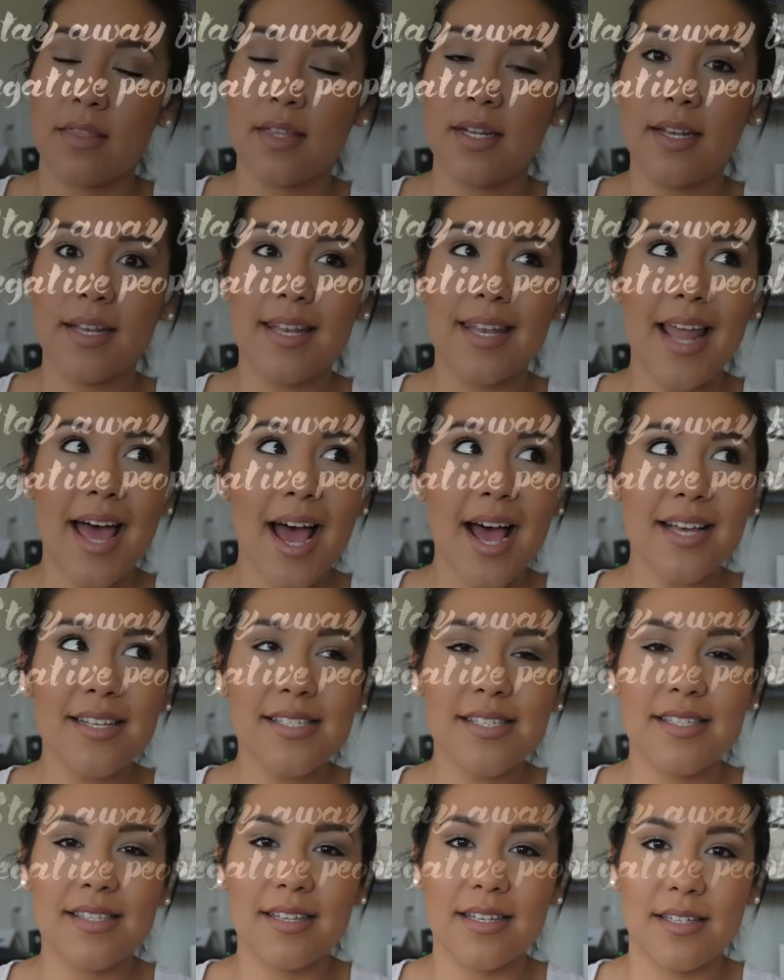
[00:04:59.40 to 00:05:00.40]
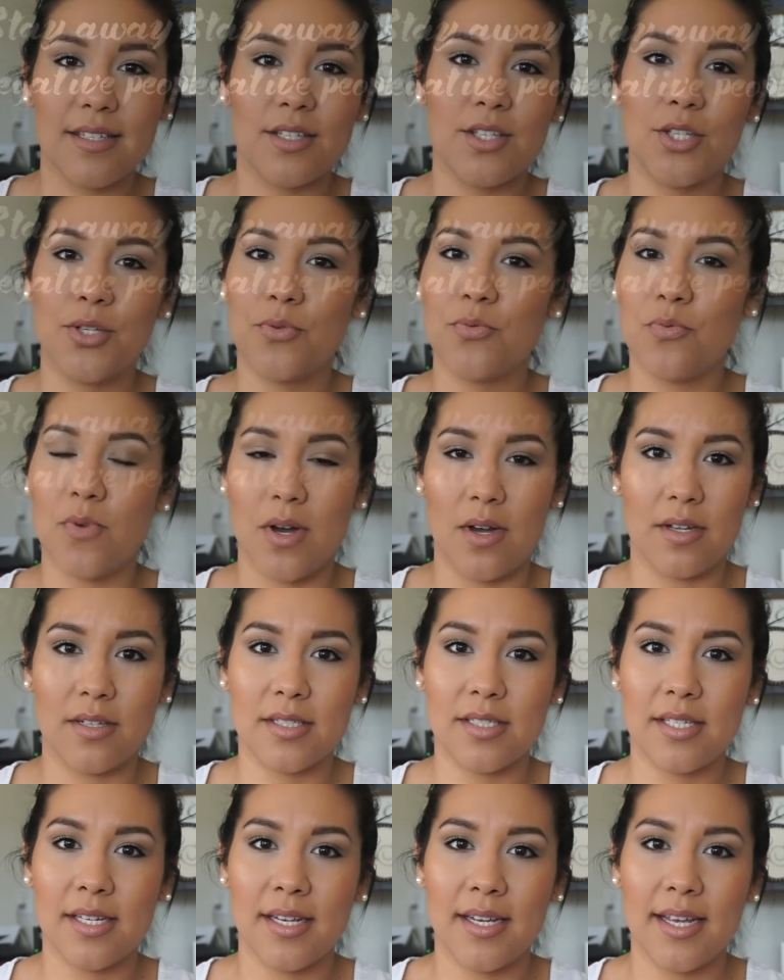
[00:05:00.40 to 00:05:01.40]
The last thing you
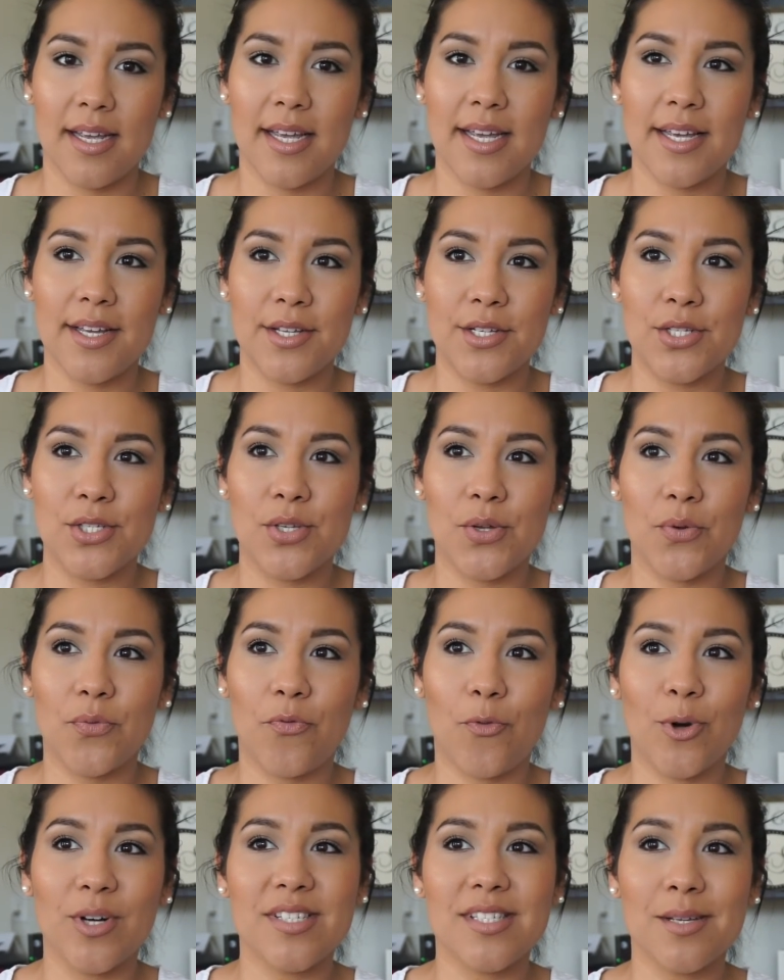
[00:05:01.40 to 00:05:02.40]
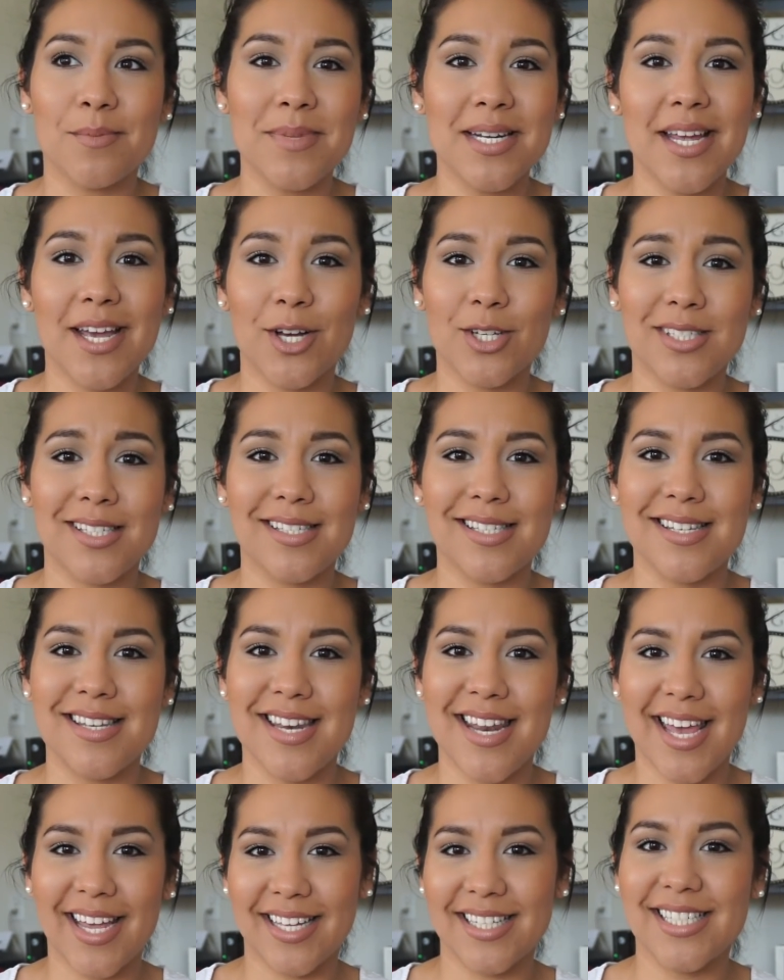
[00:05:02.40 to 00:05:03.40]
want is for somebody else's
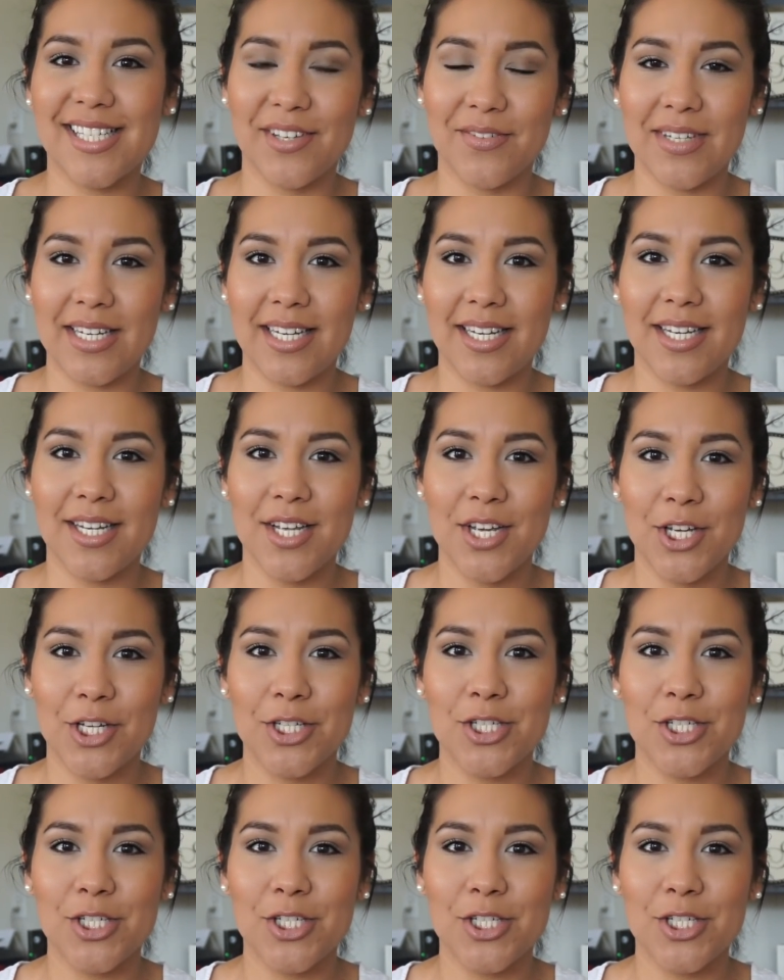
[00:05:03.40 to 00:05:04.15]
negativity